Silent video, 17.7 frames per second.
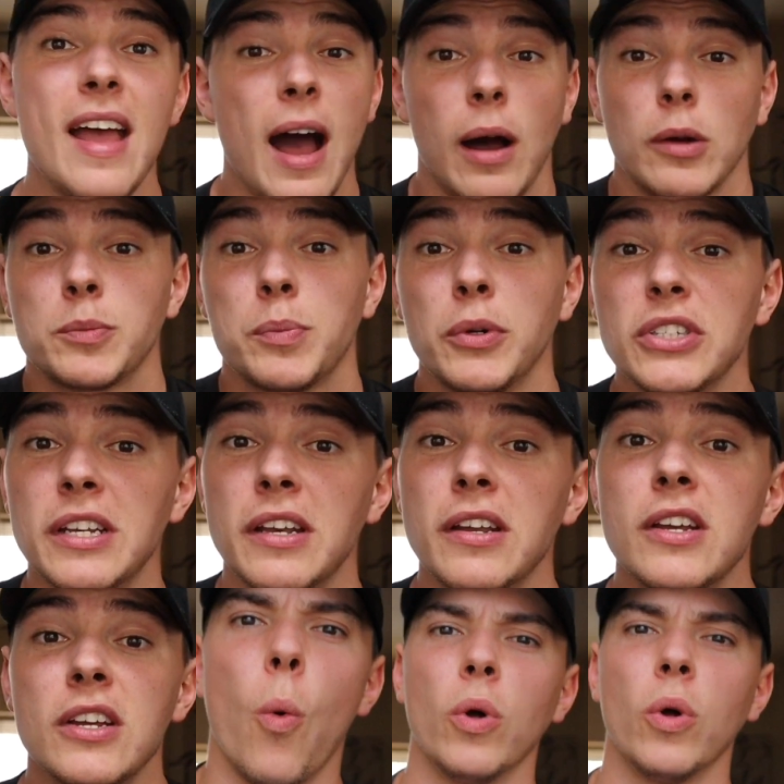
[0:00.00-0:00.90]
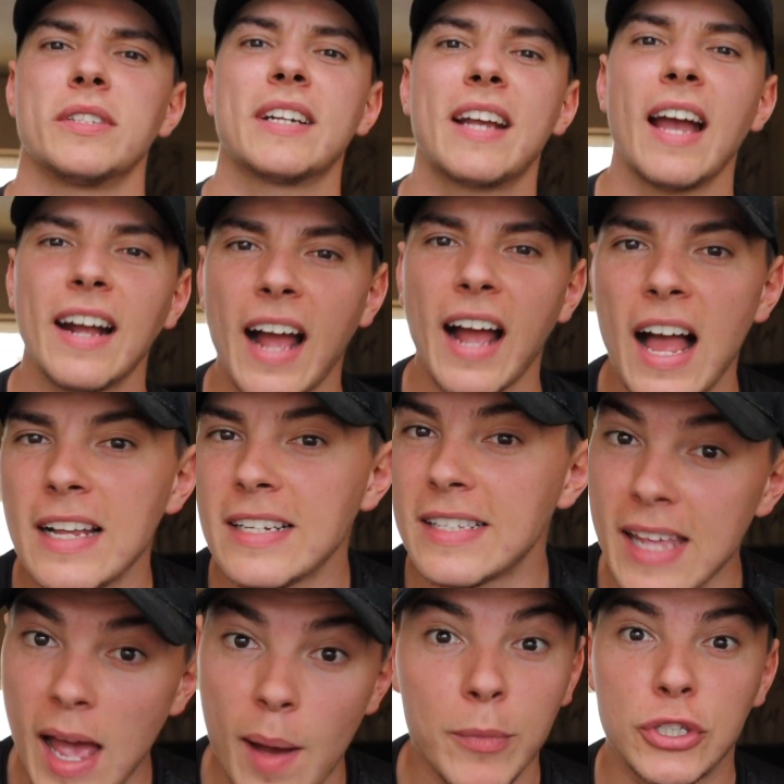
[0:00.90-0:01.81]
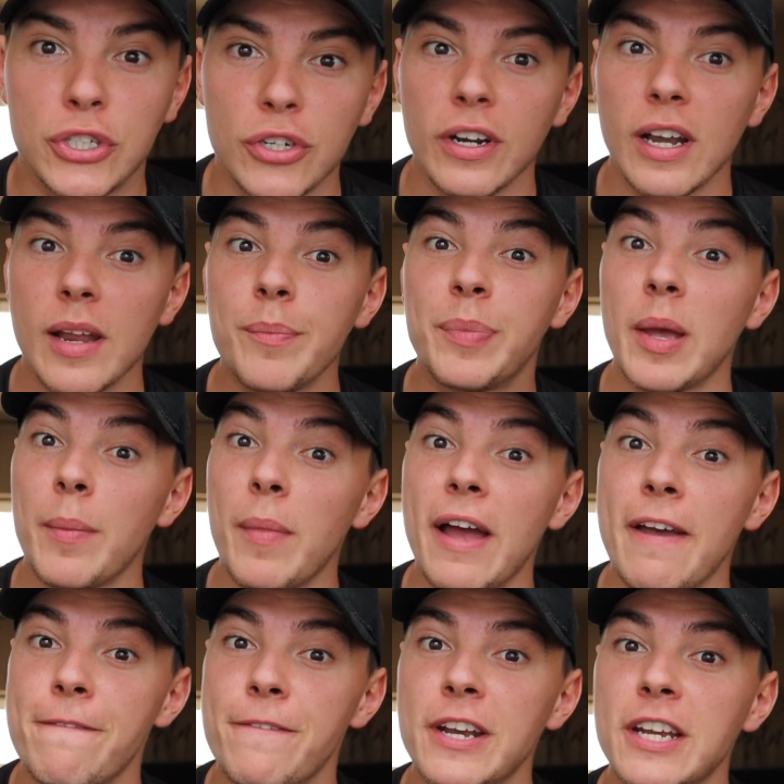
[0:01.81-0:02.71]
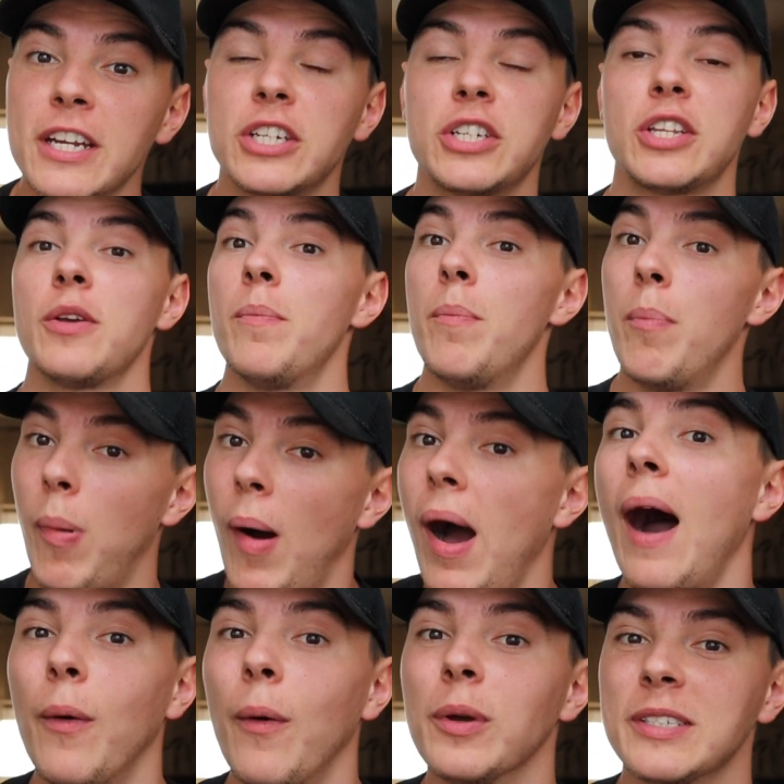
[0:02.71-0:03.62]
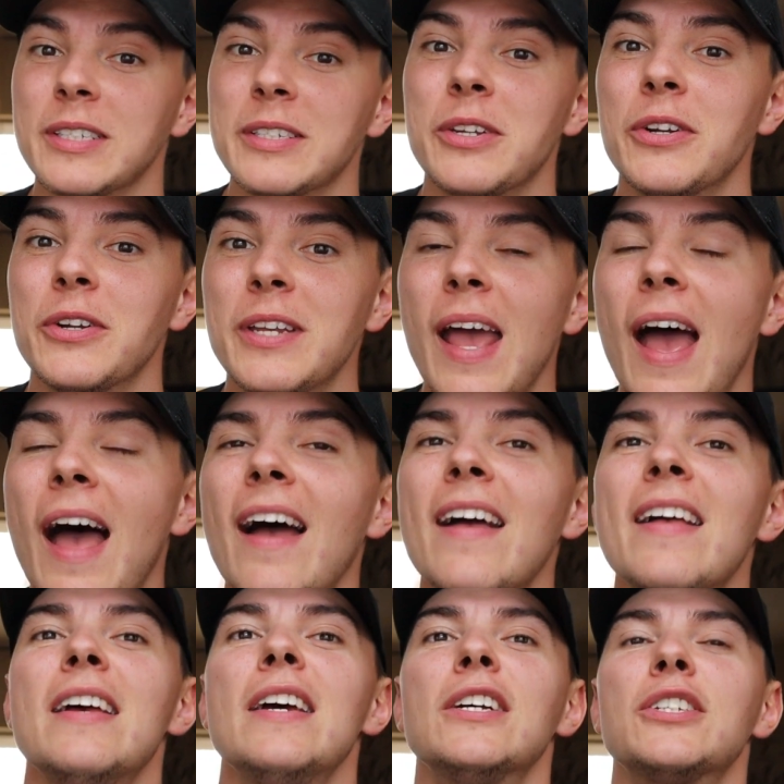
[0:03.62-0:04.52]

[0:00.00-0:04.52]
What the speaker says: I was buzzing. Once again, guys, the Amateur Olympia might have finished, but I wasn't done yet.